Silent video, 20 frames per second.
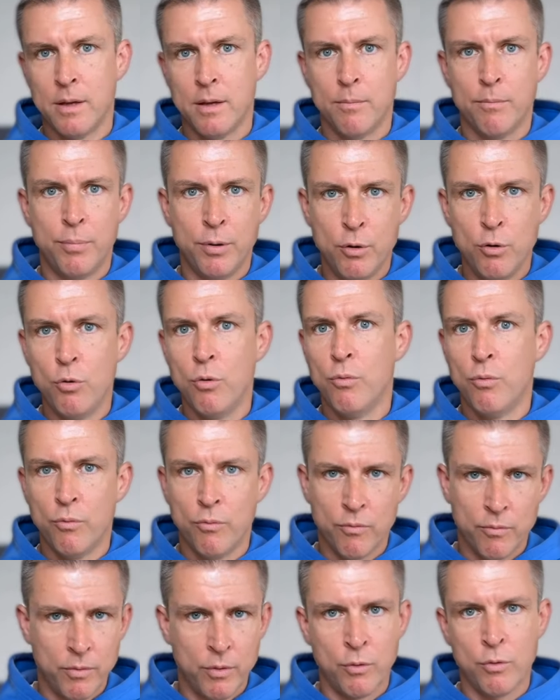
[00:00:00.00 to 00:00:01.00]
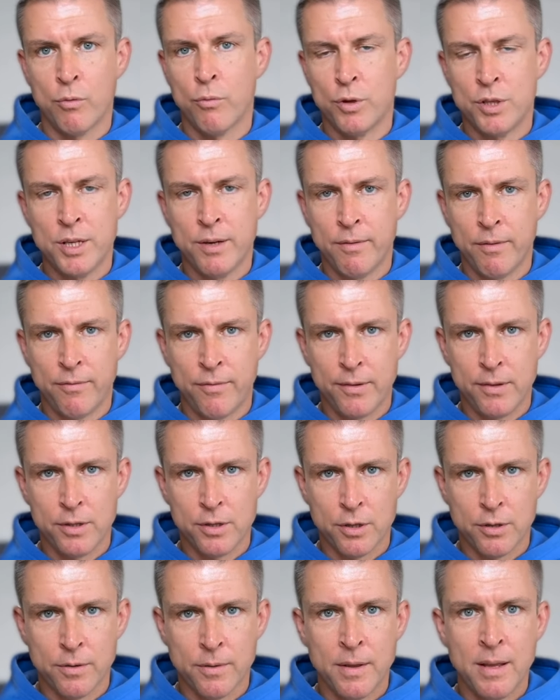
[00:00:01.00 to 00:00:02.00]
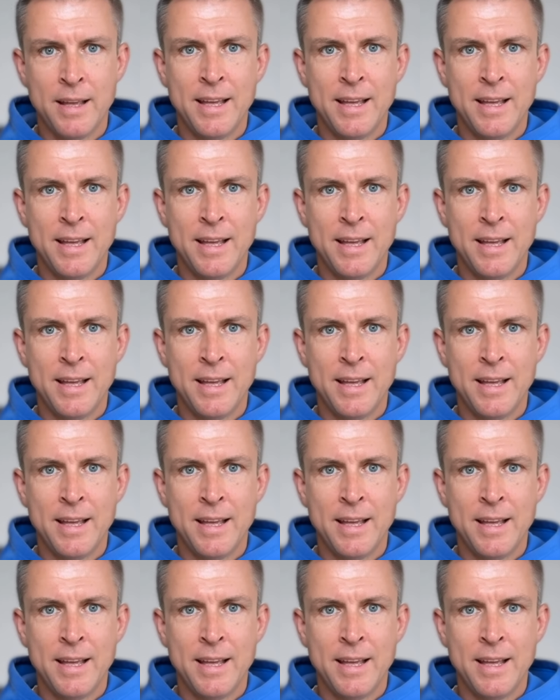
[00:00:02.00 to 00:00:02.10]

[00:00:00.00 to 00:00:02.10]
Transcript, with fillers: blue or whatever filter,